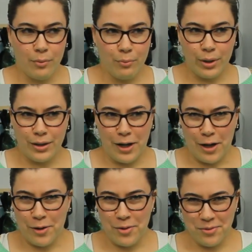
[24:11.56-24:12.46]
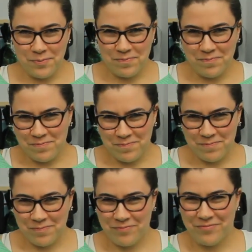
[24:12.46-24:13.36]
But now
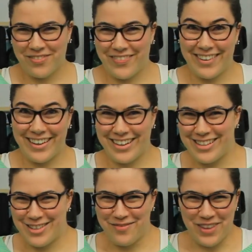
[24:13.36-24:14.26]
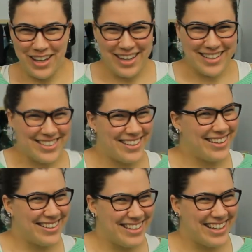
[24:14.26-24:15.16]
there's something
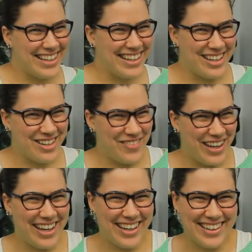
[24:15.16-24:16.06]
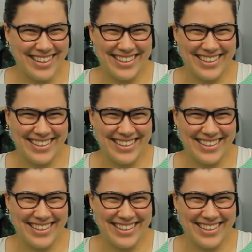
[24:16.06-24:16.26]
exciting coming